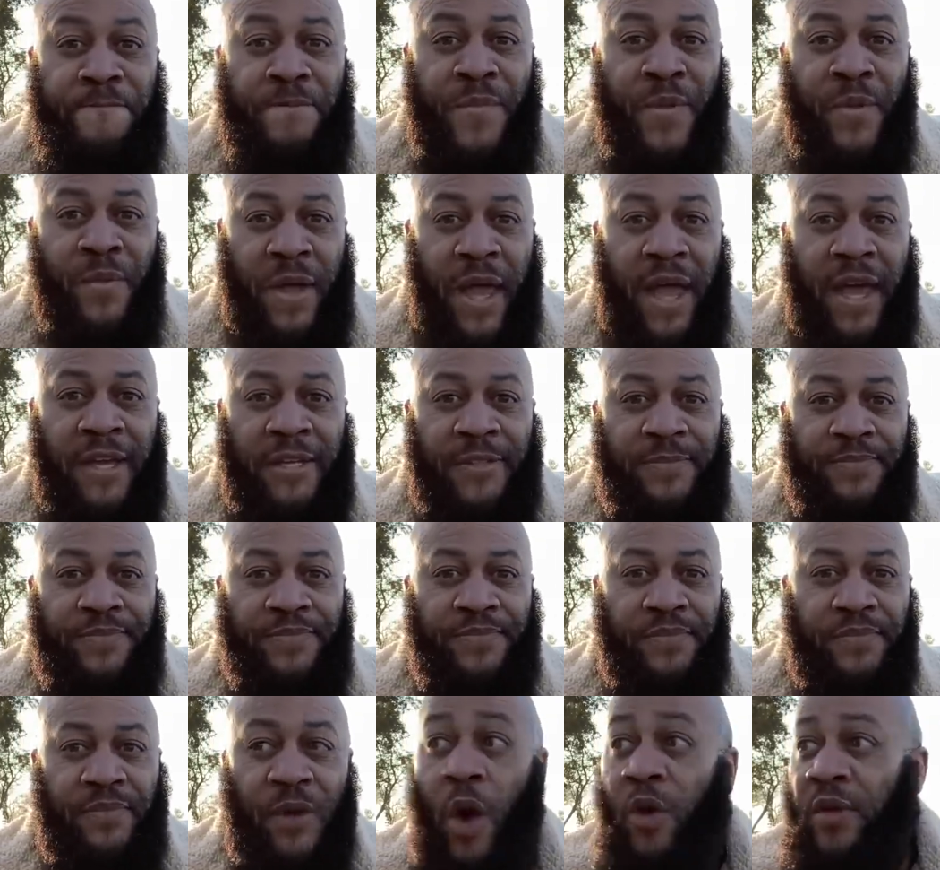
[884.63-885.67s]
Okay?
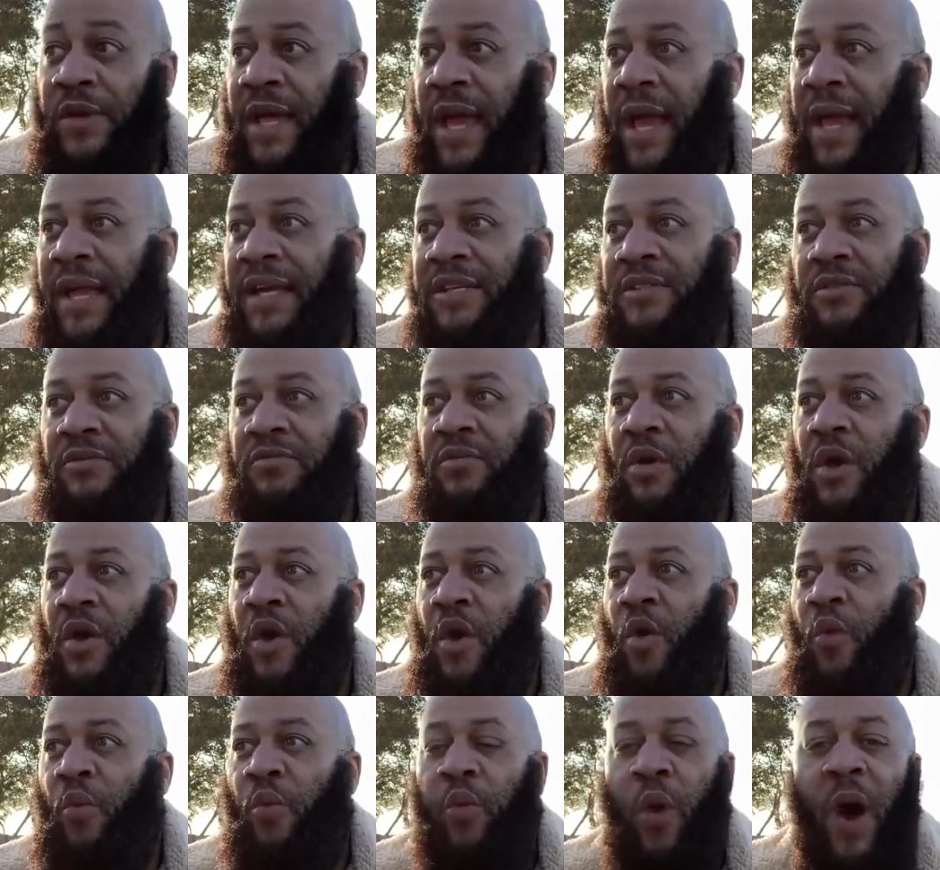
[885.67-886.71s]
Oh yeah, it's
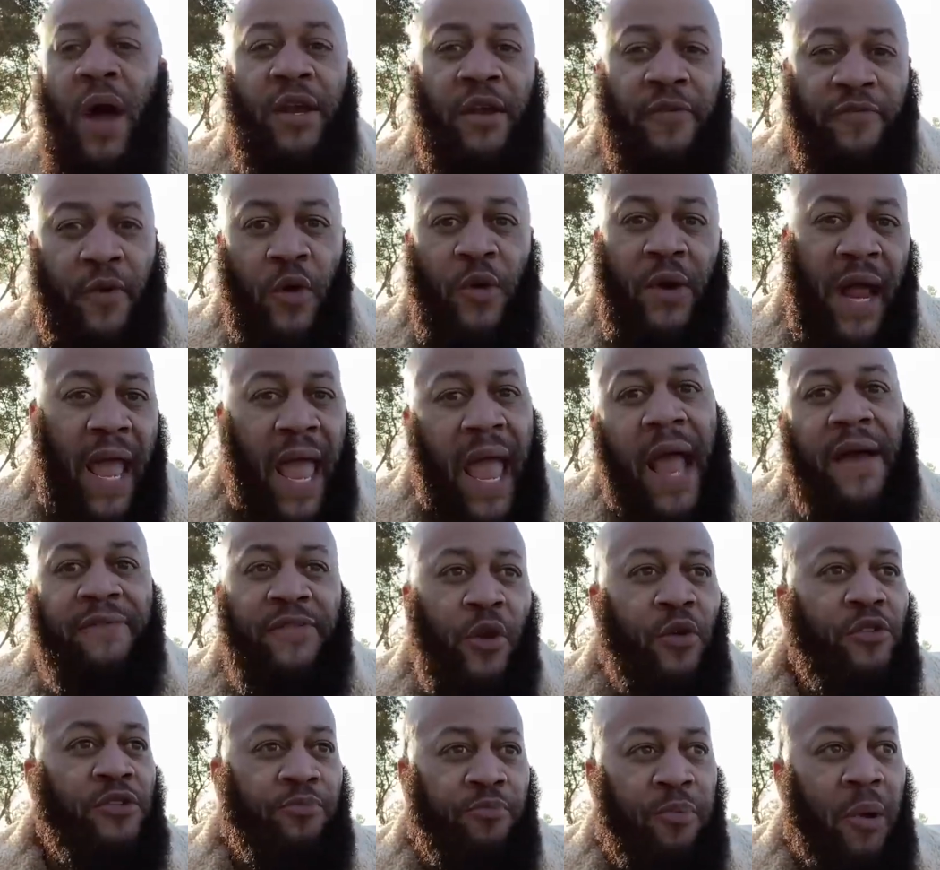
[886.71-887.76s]
wonderful to have
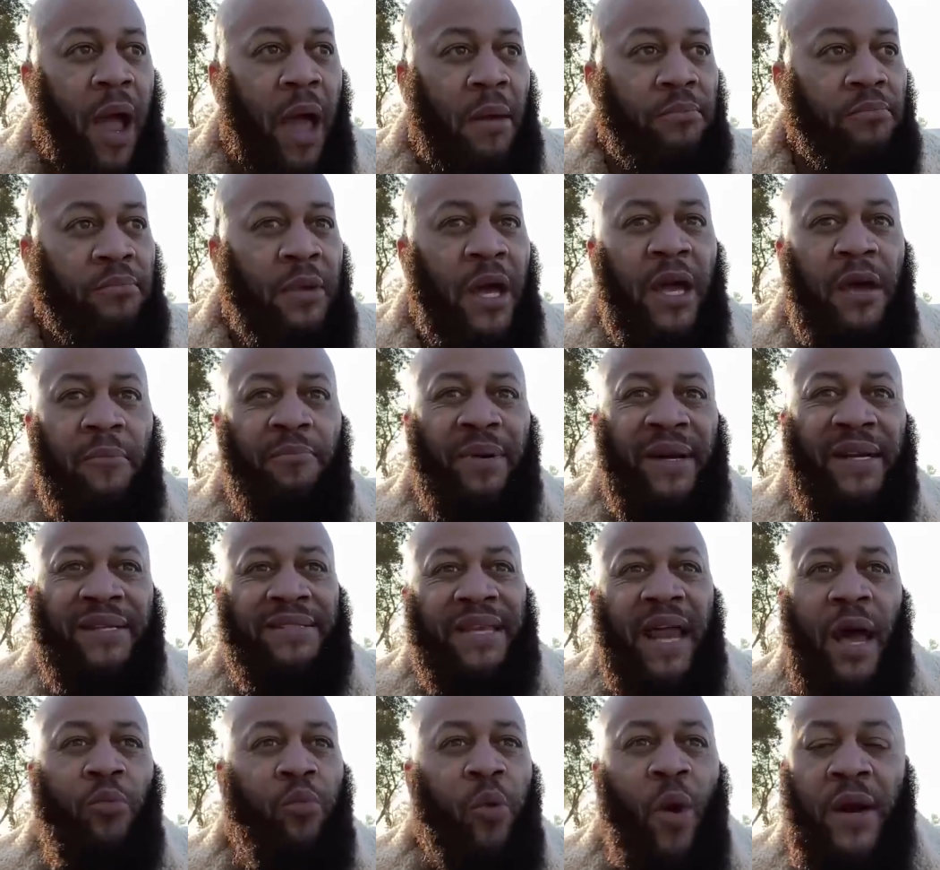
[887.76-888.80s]
those problems, but it's
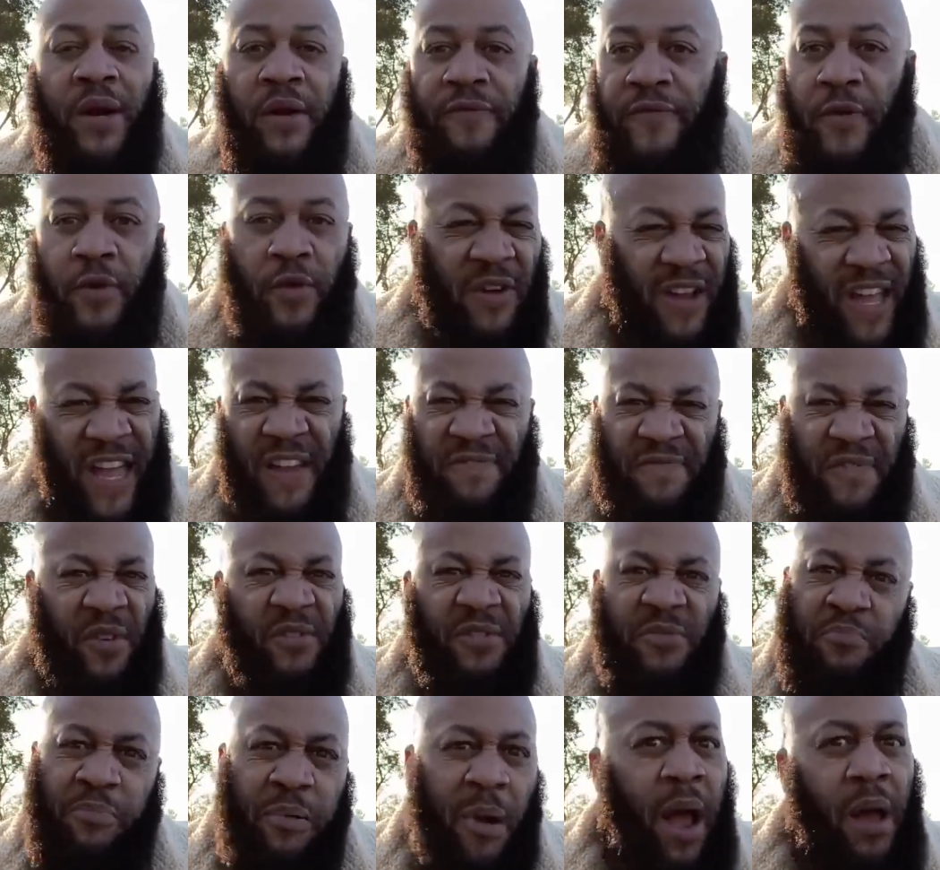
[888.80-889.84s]
not wonderful to have those
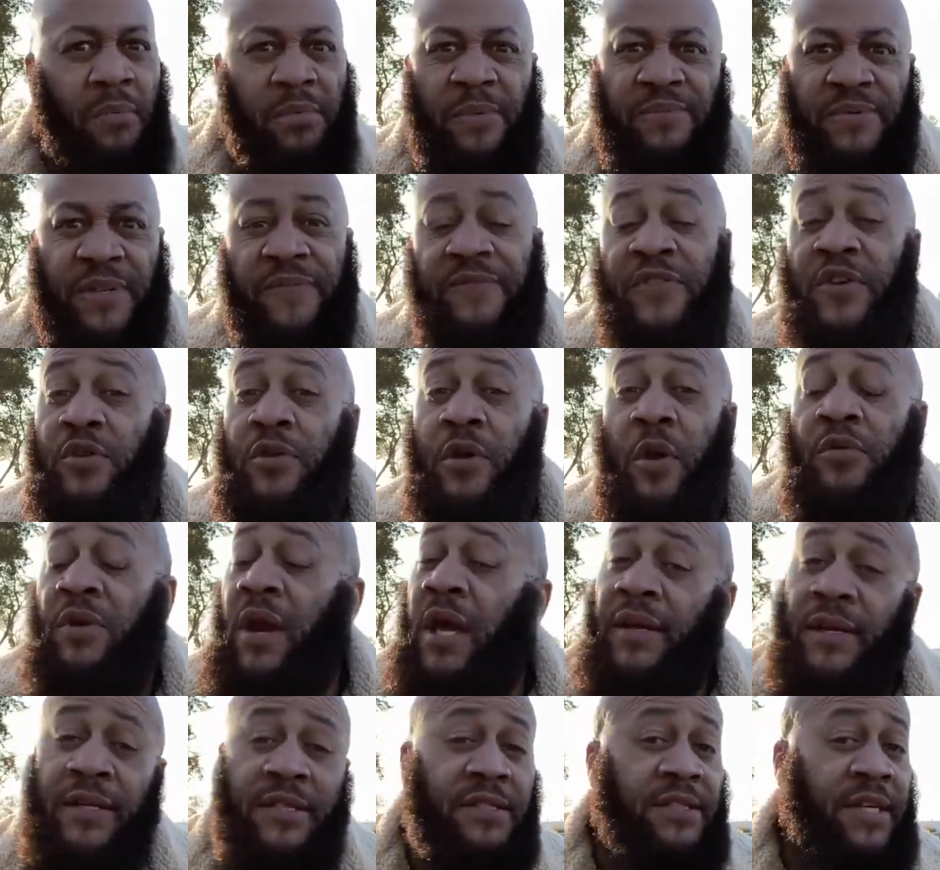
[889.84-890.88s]
problems if you don't
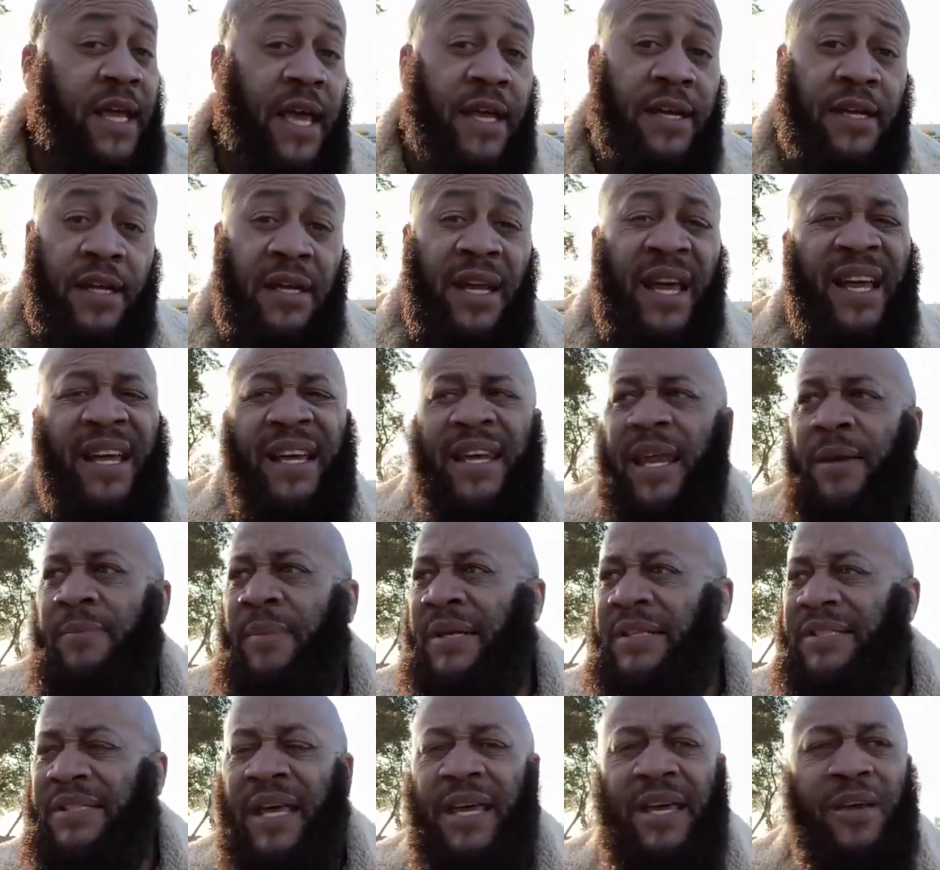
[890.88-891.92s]
understand it. Let me
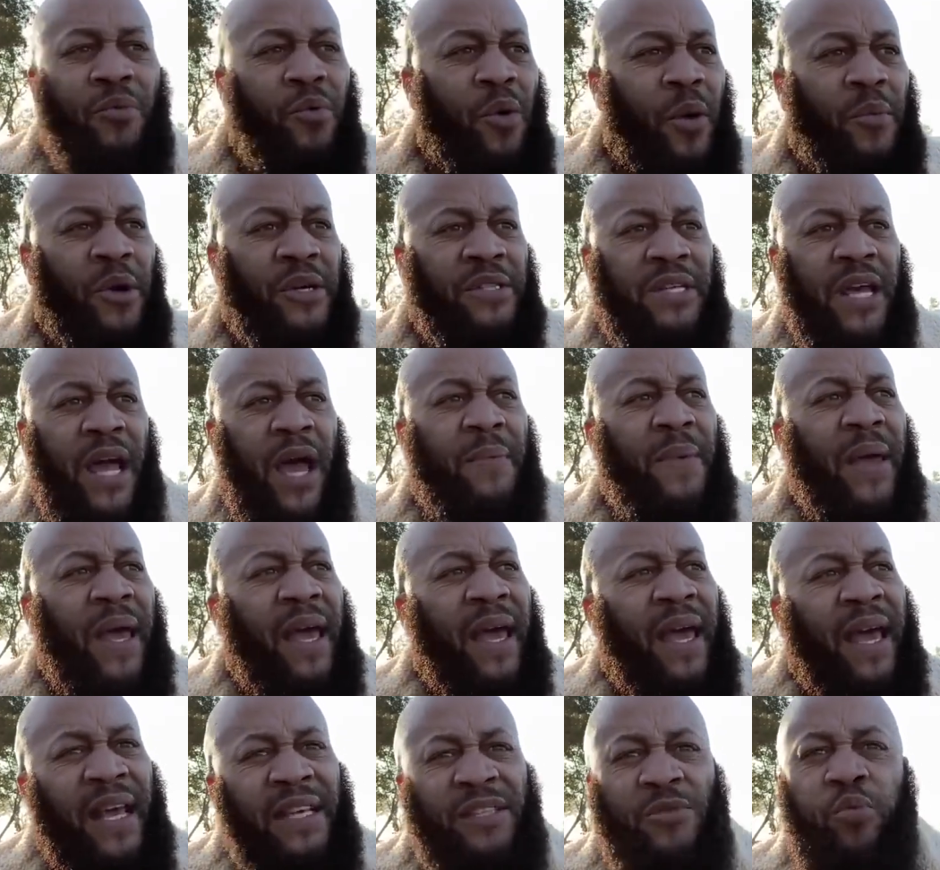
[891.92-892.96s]
say it one more time.
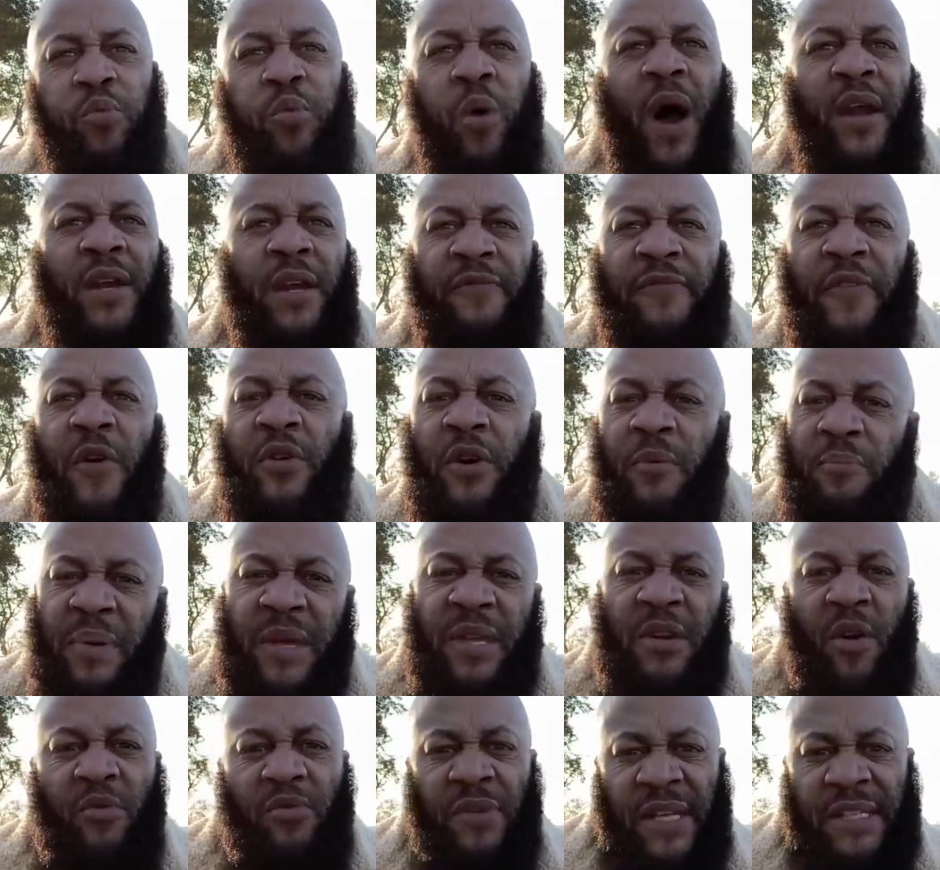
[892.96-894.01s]
It's wonderful to
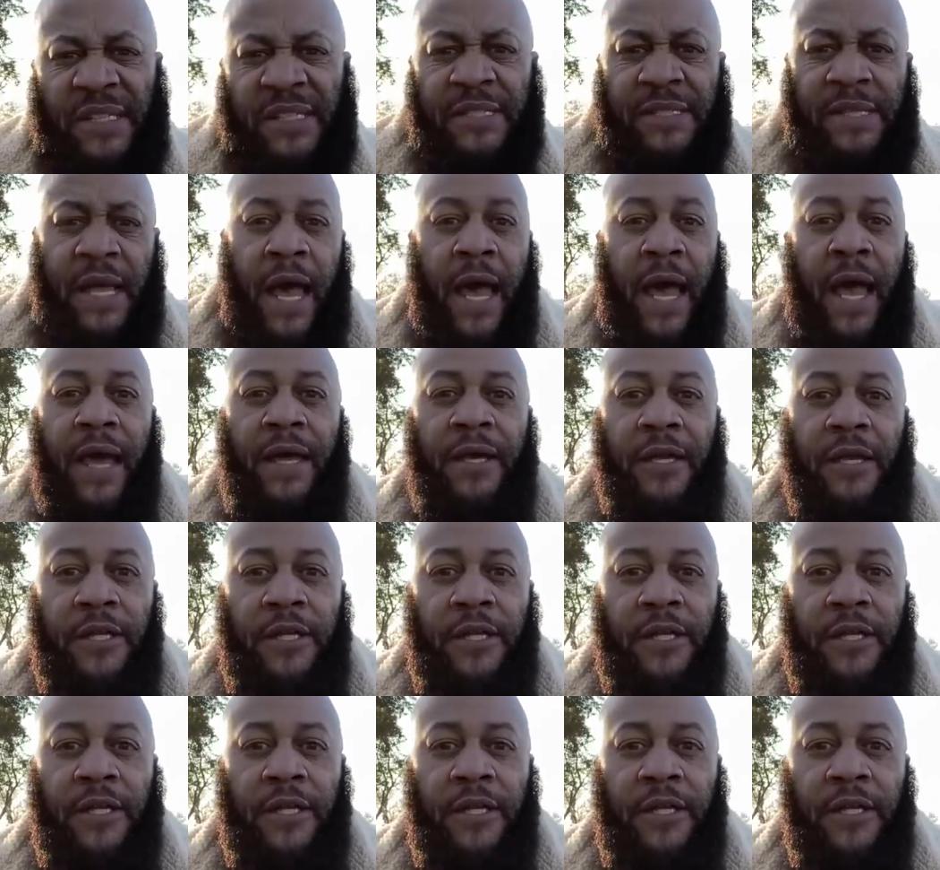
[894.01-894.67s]
be on this side.